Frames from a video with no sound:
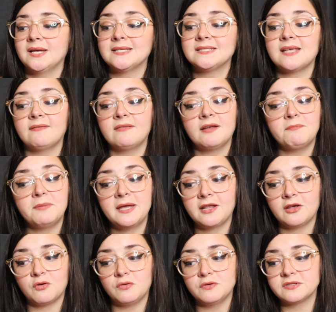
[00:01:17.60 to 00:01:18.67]
Seven of
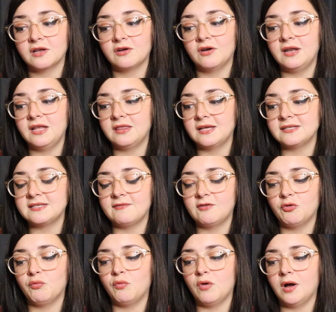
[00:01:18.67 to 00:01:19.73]
Pentacles underneath that
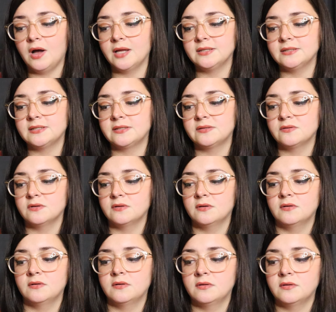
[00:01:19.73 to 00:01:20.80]
Seven of Wands
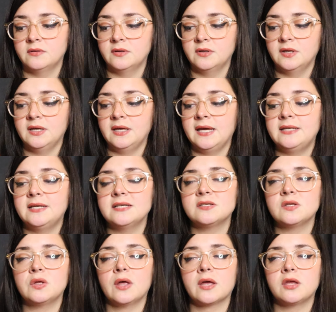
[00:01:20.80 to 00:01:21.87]
it
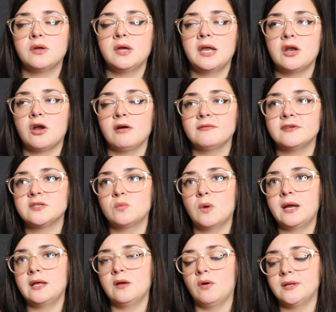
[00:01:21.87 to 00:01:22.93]
does look like you get nervous
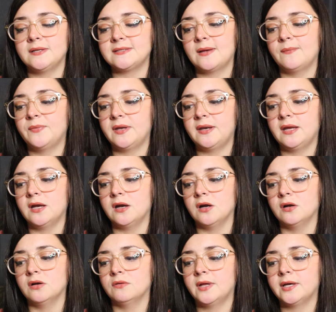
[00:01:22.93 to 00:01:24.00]
waiting on something
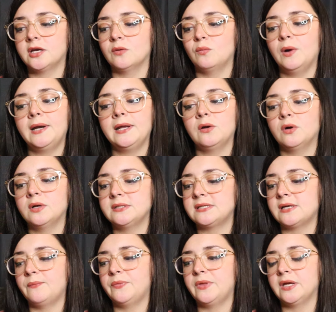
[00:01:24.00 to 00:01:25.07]
here. Like you're waiting on
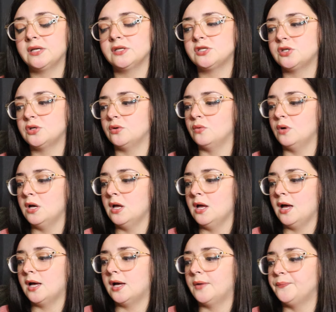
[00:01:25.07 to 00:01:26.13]
something to,
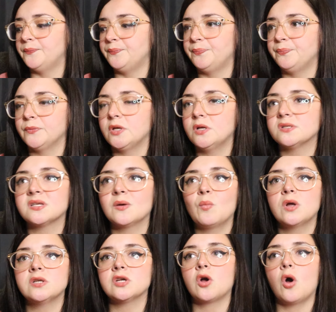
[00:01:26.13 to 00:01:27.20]
um, you know,
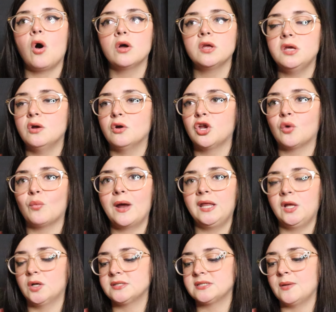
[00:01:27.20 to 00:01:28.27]
someone to call you or you're
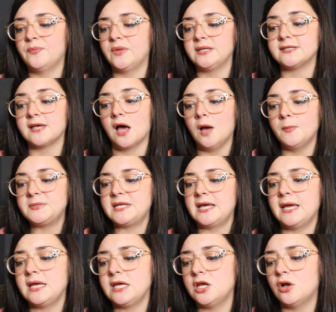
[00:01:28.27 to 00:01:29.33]
waiting on something to
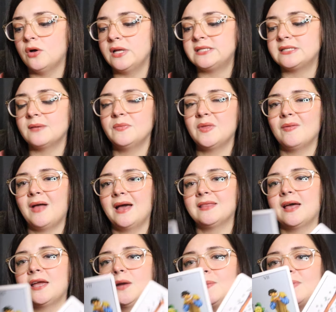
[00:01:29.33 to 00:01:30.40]
update. You know, it's something like
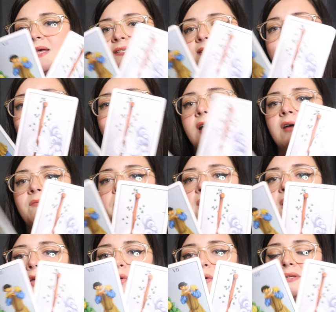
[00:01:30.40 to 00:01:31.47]
that here with that Seven of
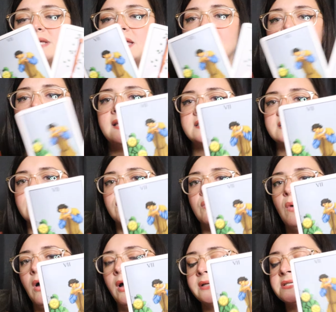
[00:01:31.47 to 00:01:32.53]
Pentacles and the Ace of
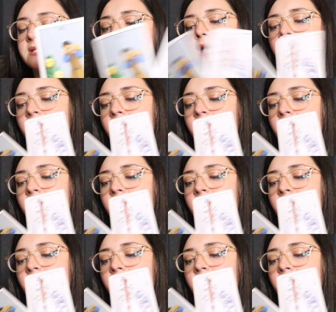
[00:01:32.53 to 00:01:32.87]
Wands.